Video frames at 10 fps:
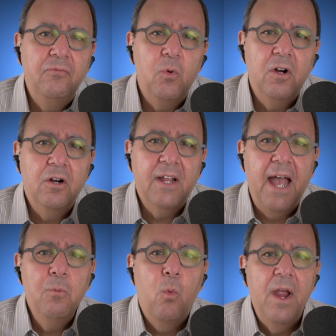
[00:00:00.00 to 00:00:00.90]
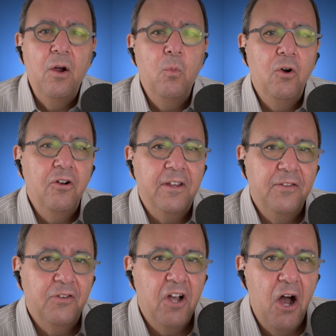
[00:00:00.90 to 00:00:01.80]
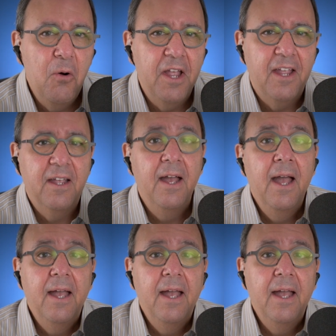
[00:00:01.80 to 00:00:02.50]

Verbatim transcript: of work and where work is going